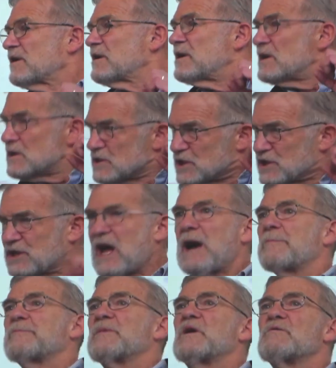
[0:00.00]
to
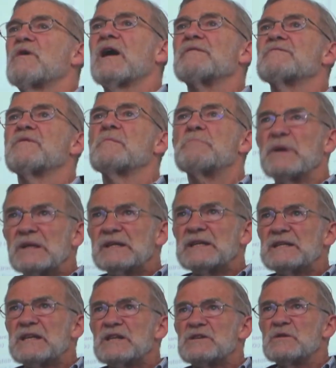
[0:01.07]
stop Iran from
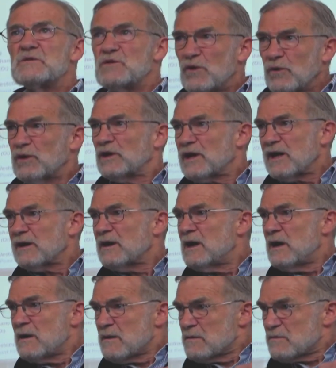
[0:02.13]
building these nuclear
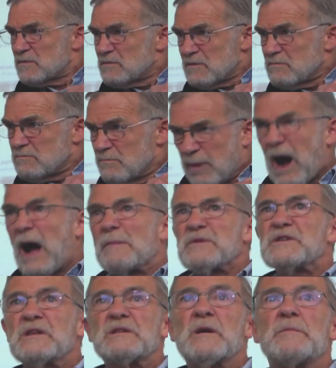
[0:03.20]

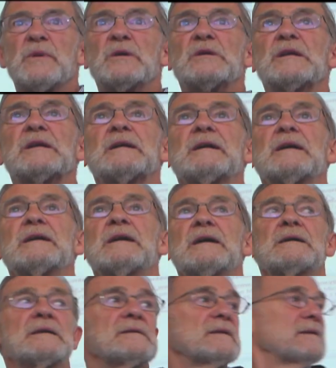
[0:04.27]
bombs that they're building.
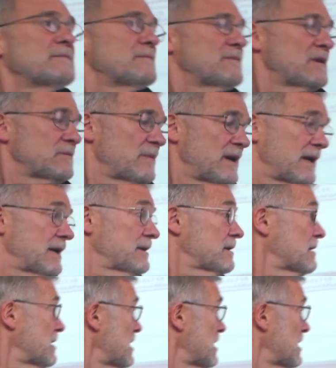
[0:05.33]
I raised my hand.